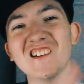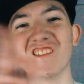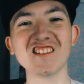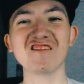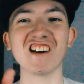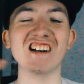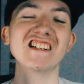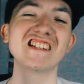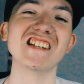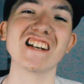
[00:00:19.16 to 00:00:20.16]
Well, what's up guys,
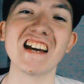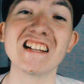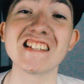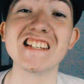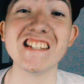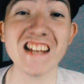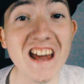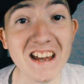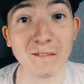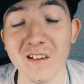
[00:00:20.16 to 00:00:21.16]
it's Nick, and
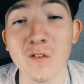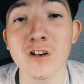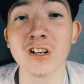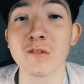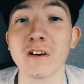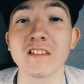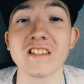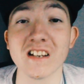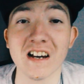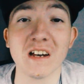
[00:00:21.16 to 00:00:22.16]
today we're talking about the
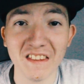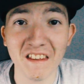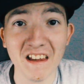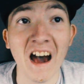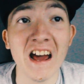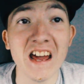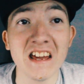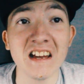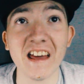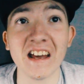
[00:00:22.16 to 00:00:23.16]
time that
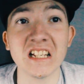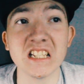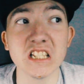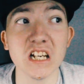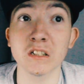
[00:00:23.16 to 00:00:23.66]
I and